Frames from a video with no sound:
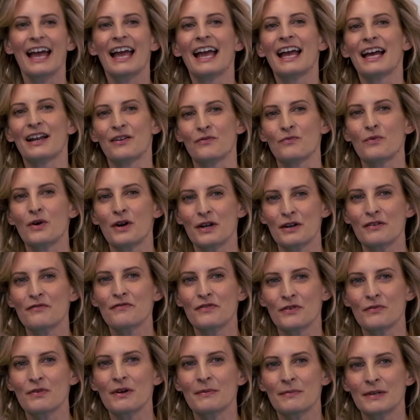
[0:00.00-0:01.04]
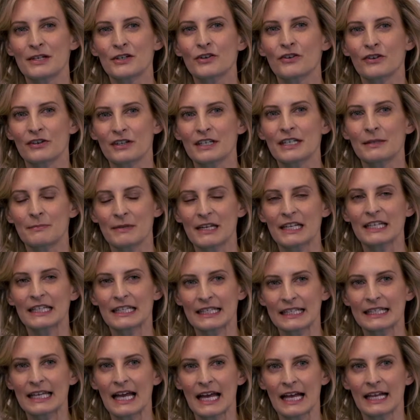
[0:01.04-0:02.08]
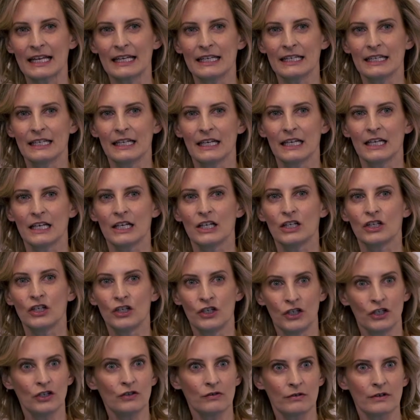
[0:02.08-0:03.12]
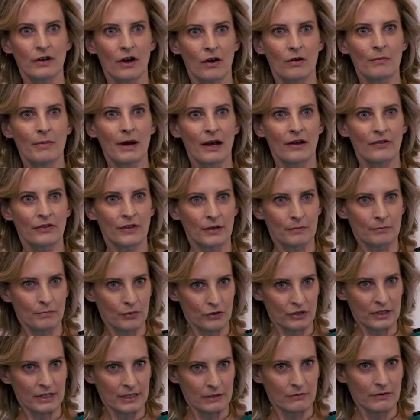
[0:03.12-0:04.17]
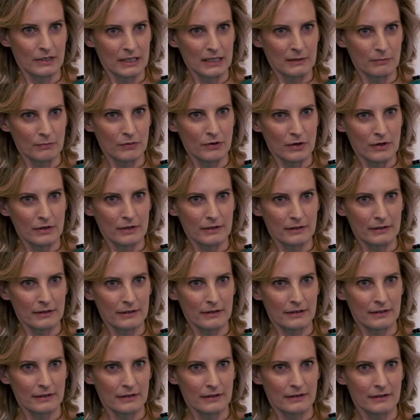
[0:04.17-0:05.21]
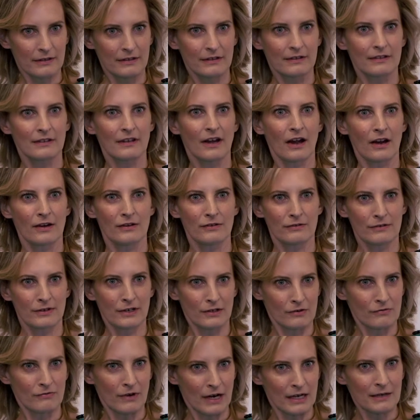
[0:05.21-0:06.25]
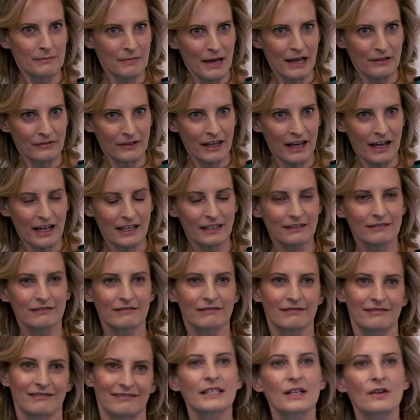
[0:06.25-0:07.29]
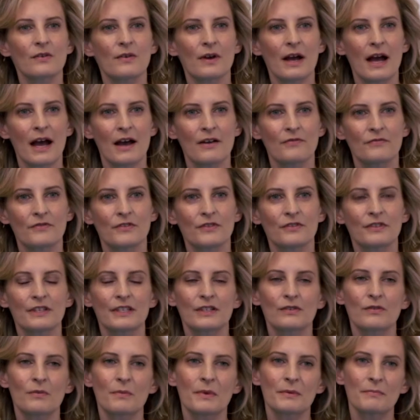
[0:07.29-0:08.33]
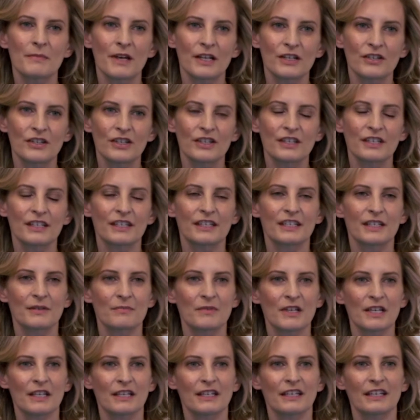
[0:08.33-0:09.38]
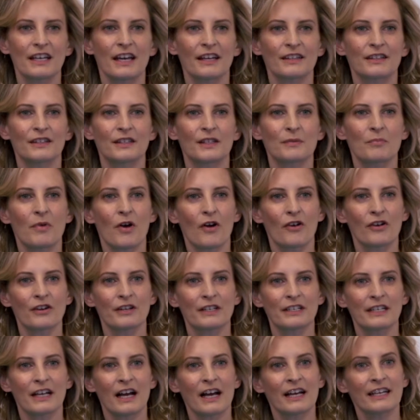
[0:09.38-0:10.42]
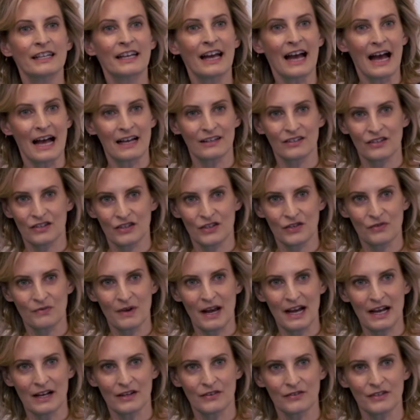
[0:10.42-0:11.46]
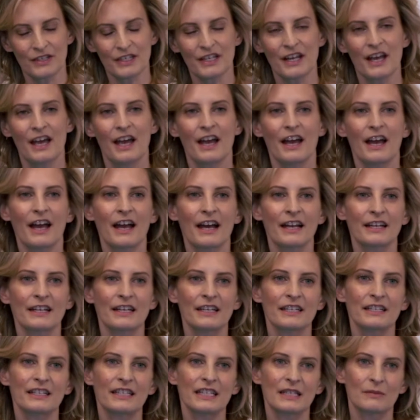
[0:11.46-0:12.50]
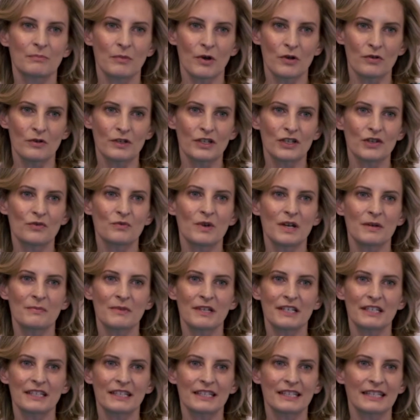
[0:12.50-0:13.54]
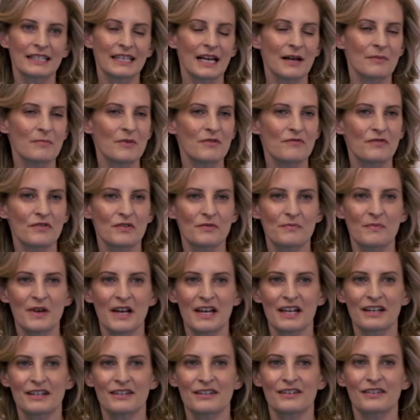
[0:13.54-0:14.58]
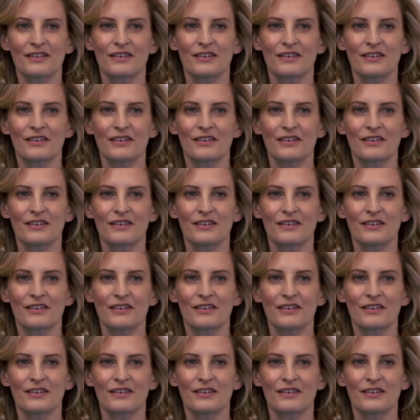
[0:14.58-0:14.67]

And one of the women turned to me and said, "Do you know about the pussy whisperers? Are you gonna write about that?" So after this woman mentioned it to me at the party, I asked around. And I spoke to women, some of whom had